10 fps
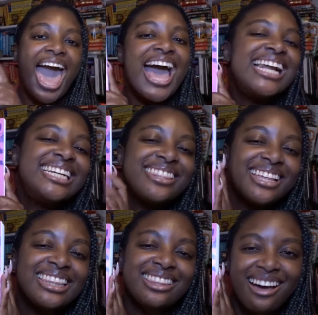and
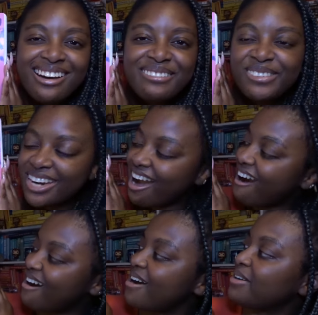The Love
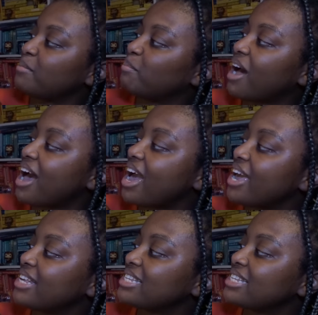Con by